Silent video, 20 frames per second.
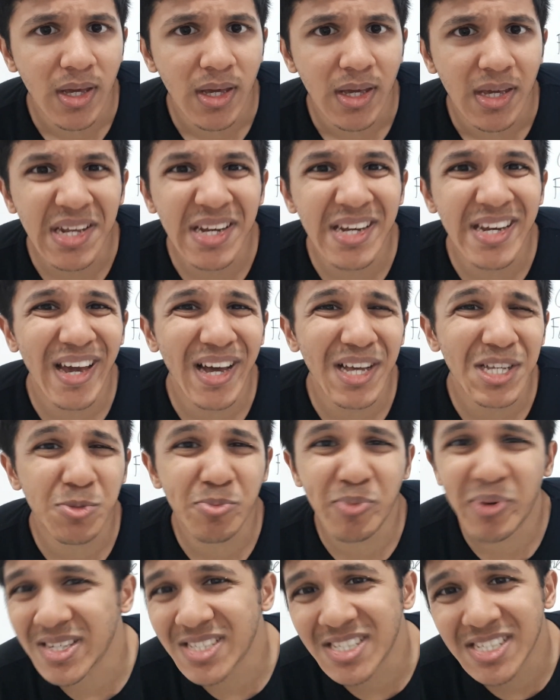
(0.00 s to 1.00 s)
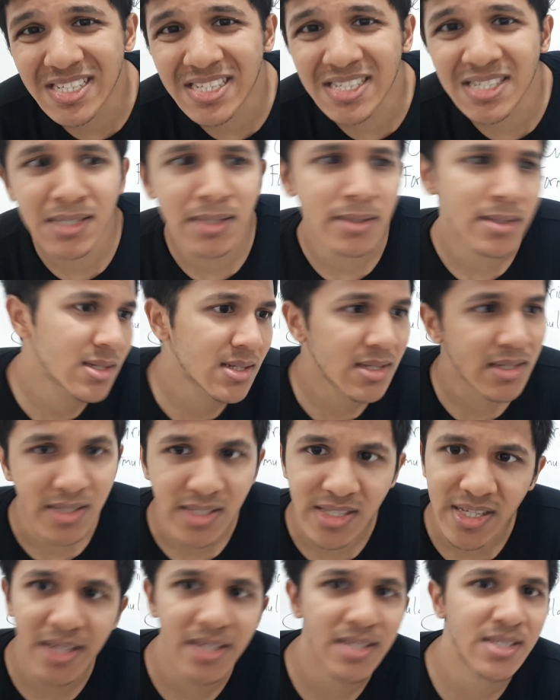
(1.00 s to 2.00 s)
India's president
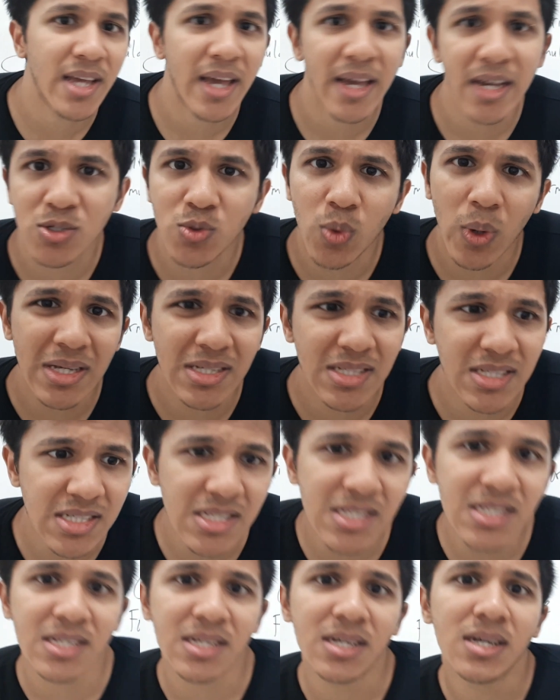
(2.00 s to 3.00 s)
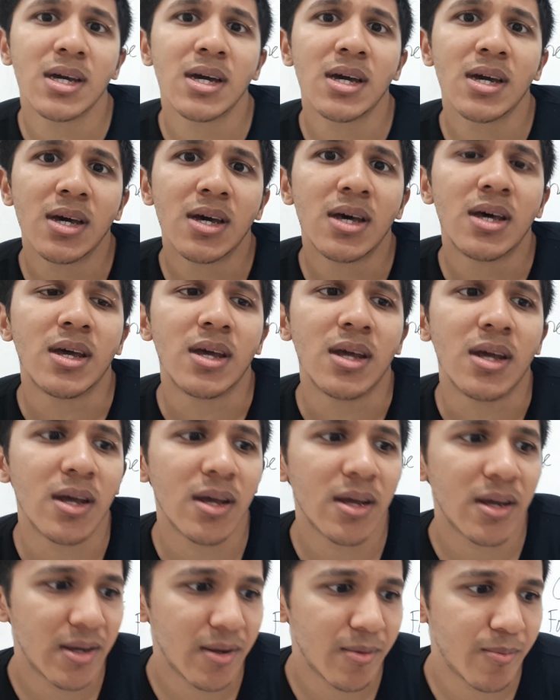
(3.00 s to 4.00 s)
says XYZ,
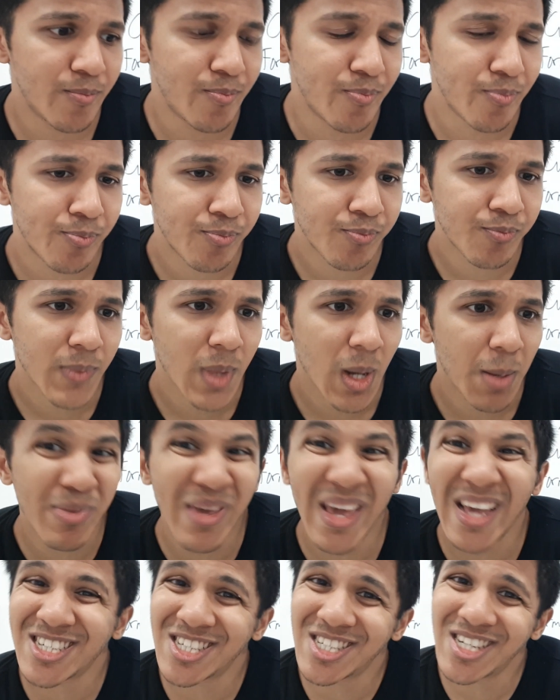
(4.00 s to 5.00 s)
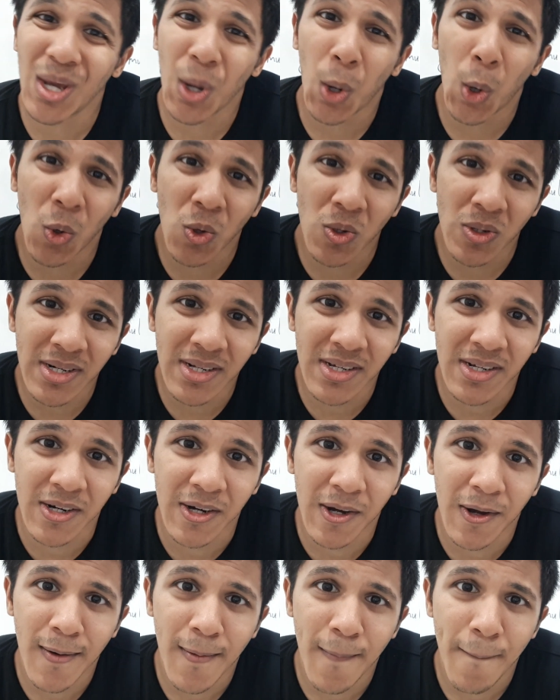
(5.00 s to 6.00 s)
PhD
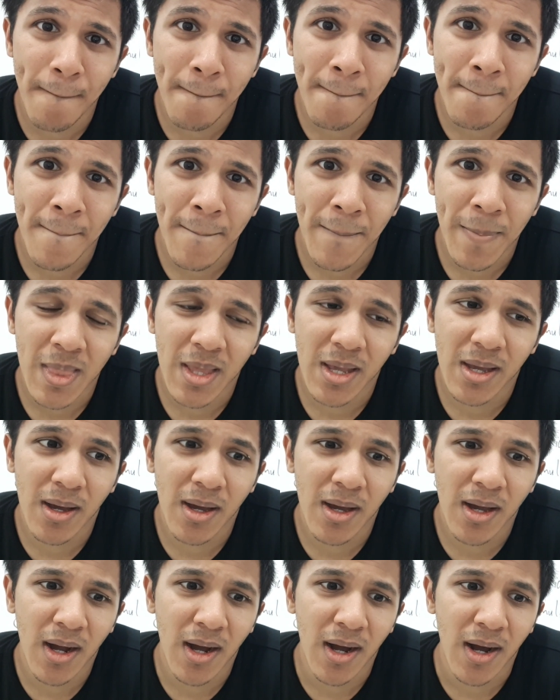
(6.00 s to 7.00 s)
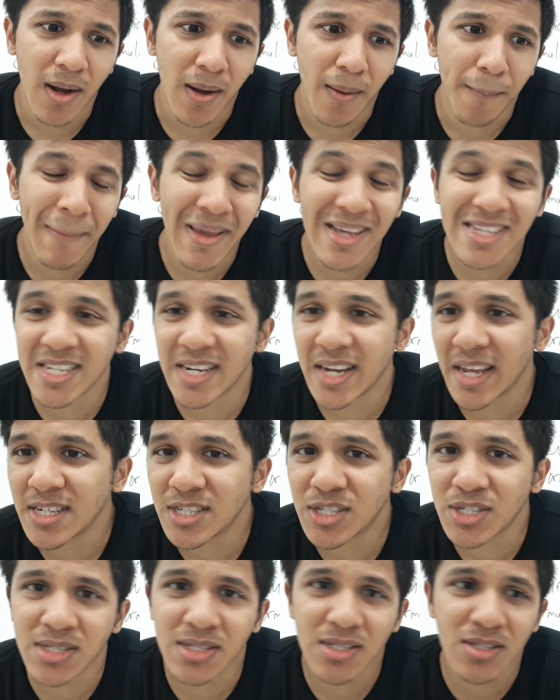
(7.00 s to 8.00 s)
holder makes an
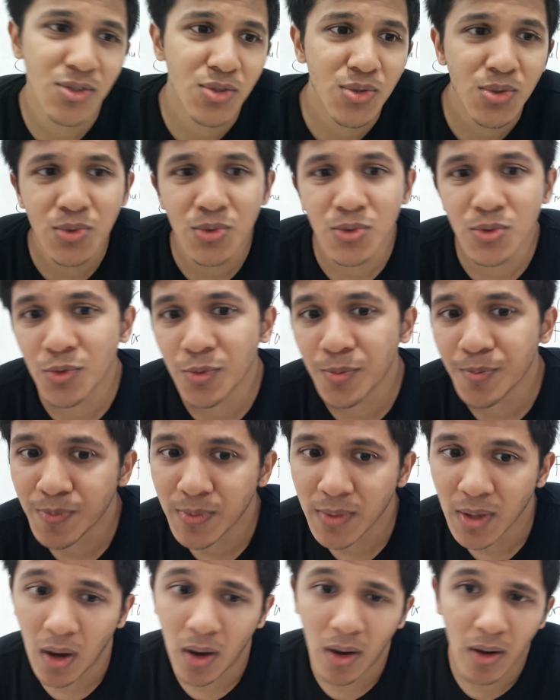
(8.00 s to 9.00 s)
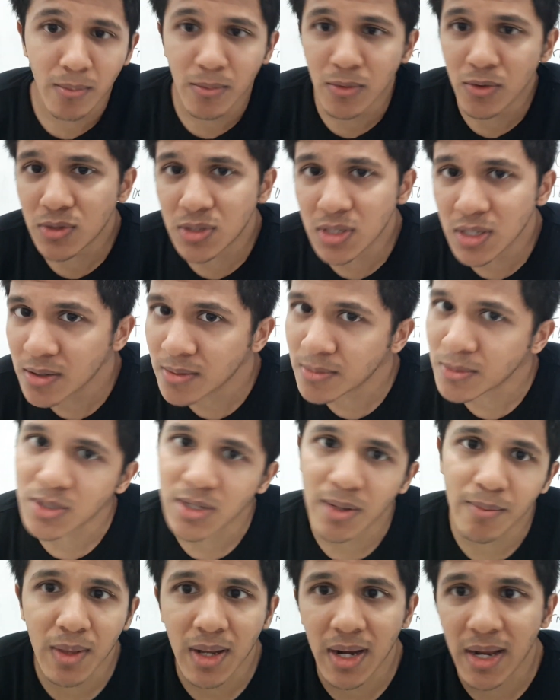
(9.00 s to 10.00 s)
entrance to our museum or
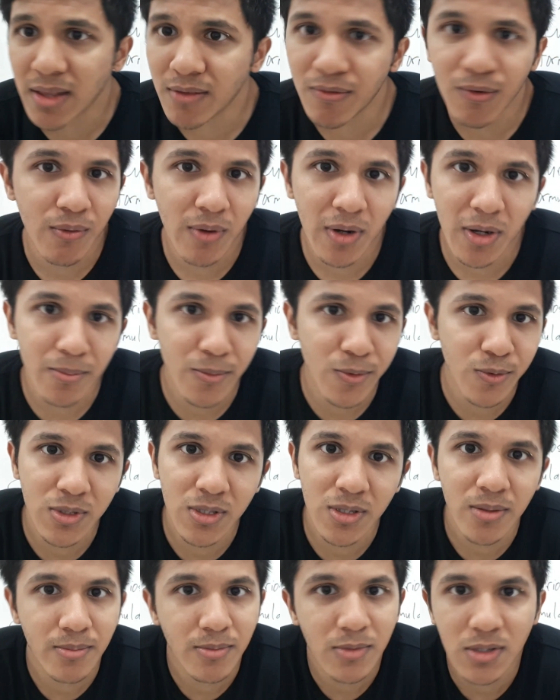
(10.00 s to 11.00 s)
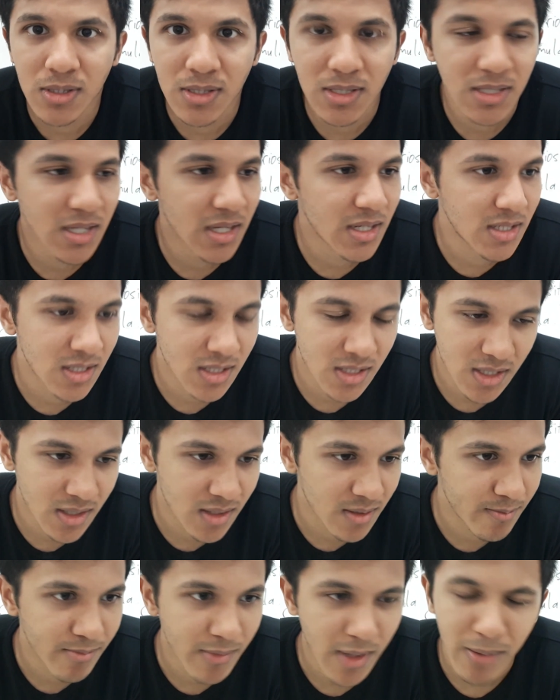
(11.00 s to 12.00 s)
something like that. If you run a museum,
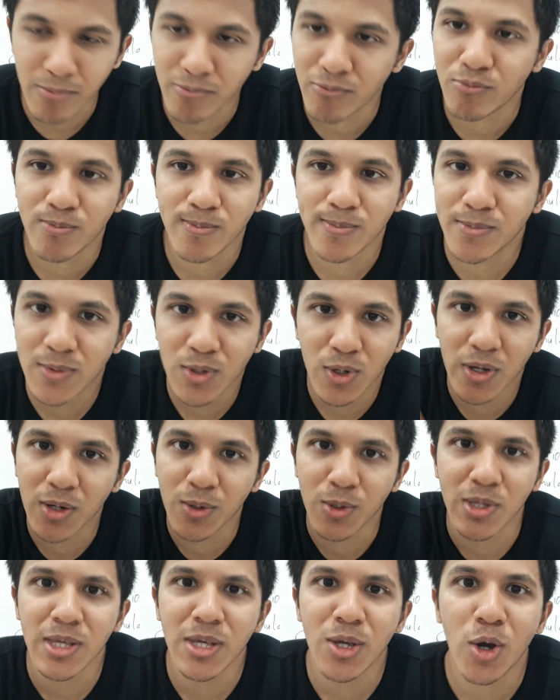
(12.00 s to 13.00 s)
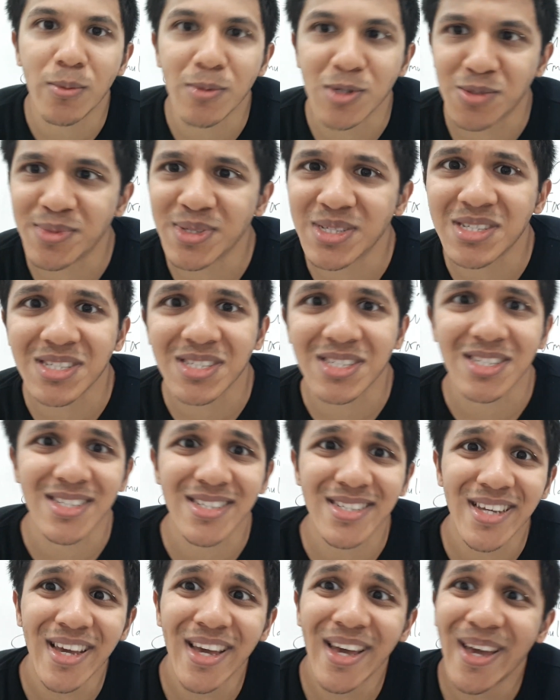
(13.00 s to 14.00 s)
I'm talking to e-commerce
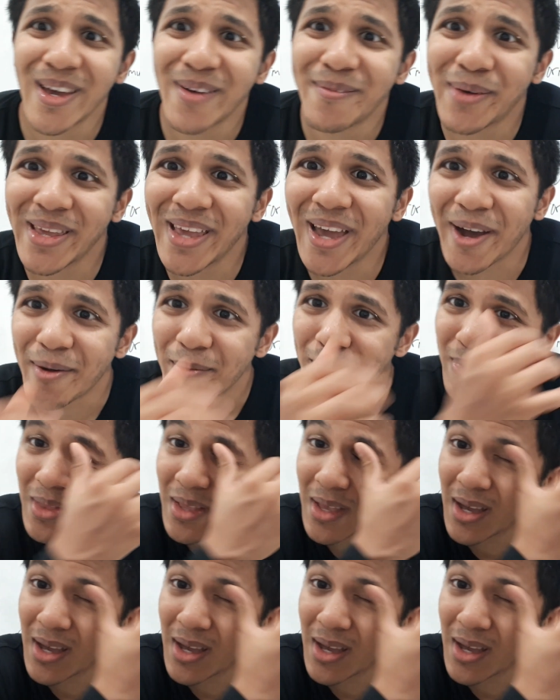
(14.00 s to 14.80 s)
businesses. But yeah,